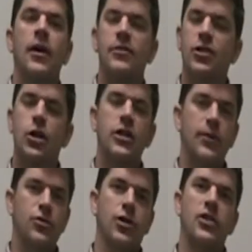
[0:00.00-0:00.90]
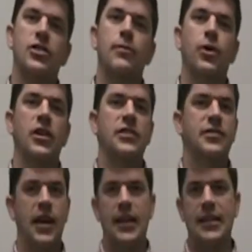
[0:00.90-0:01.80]
it's a good demonstration, but it's
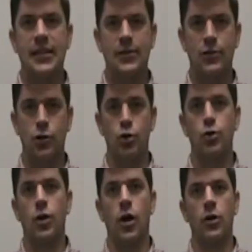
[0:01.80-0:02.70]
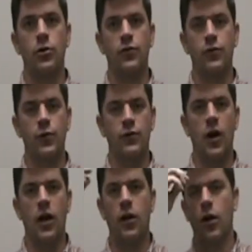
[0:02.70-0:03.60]
taking too long. We've
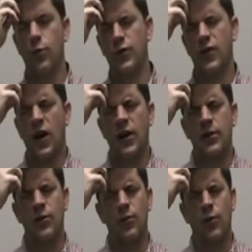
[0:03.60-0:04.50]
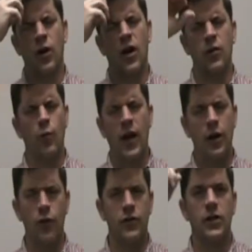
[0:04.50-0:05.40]
gone way
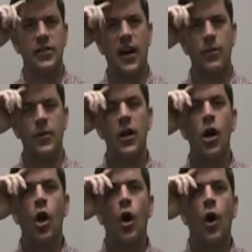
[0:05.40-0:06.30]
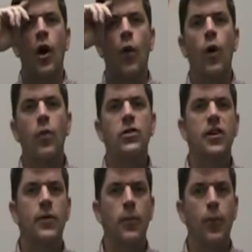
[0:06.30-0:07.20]
over our time limit. What were
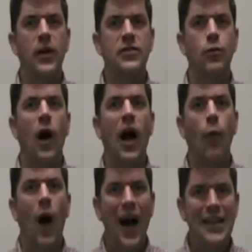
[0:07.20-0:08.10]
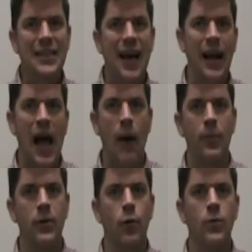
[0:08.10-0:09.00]
some of the places? Why did that
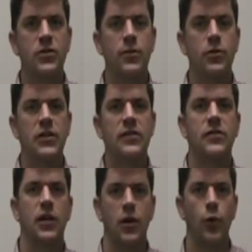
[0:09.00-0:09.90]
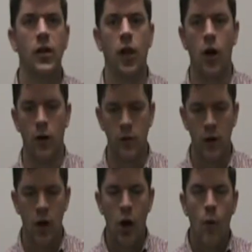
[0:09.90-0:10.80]
happen? What were some of the reasons that it went
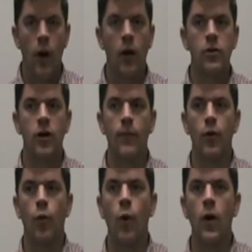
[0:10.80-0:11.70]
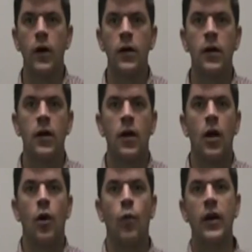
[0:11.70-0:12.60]
long? Well, number one,
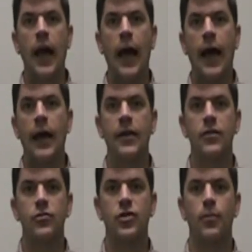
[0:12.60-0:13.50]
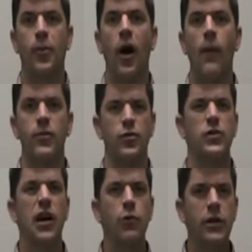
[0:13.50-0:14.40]
we had some problems.
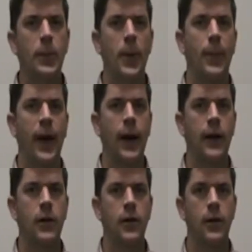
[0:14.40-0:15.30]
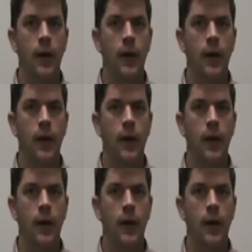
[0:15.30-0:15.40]
Was I really prepared?